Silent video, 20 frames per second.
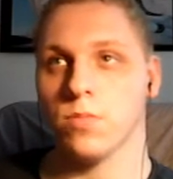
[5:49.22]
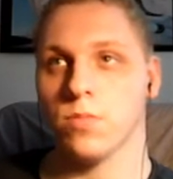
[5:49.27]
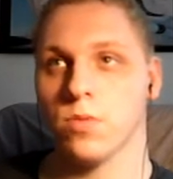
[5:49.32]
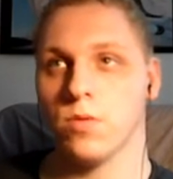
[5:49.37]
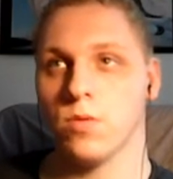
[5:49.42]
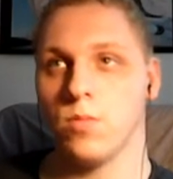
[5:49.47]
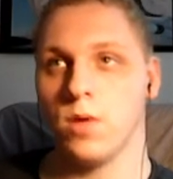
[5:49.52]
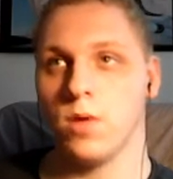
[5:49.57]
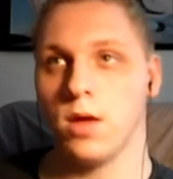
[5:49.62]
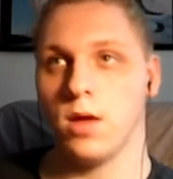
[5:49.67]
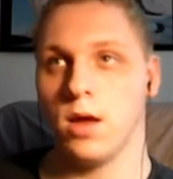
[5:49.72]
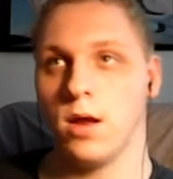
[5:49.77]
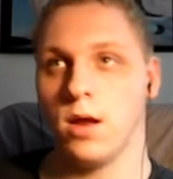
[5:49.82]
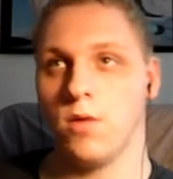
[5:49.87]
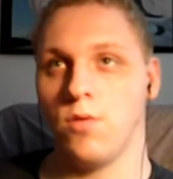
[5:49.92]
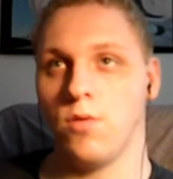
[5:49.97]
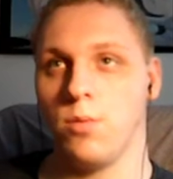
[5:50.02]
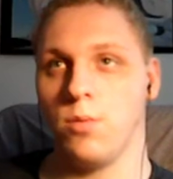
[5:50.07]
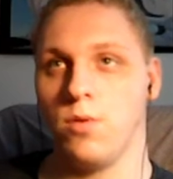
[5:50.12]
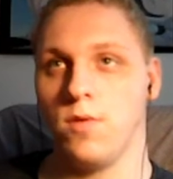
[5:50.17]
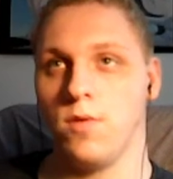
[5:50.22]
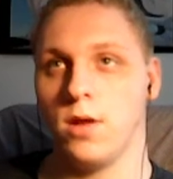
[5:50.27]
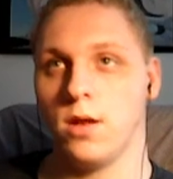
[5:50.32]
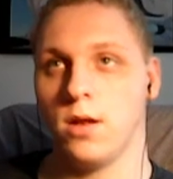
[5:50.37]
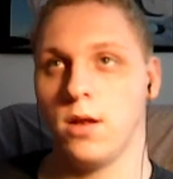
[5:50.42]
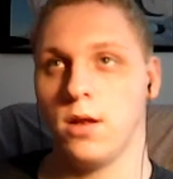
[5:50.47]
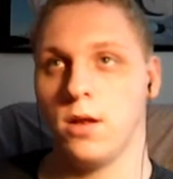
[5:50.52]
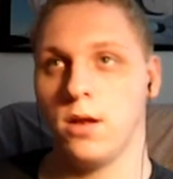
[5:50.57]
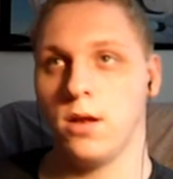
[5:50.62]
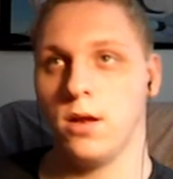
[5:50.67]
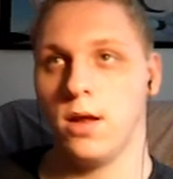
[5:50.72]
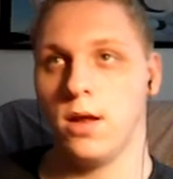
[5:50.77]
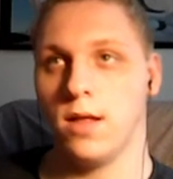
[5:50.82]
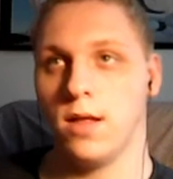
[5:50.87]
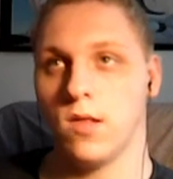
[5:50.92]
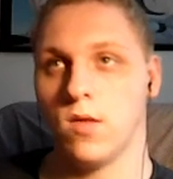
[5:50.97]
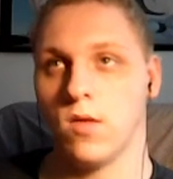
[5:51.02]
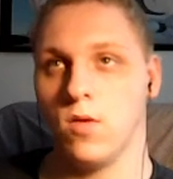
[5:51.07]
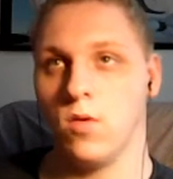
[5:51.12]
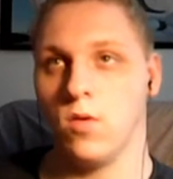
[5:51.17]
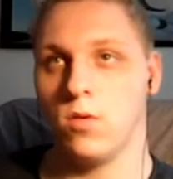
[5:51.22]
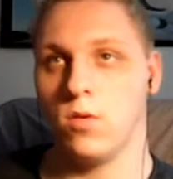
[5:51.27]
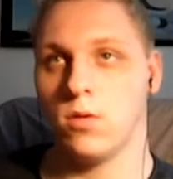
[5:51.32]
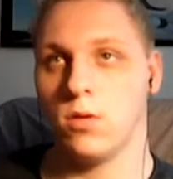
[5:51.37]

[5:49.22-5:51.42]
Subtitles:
we cannot remove it. That's cool.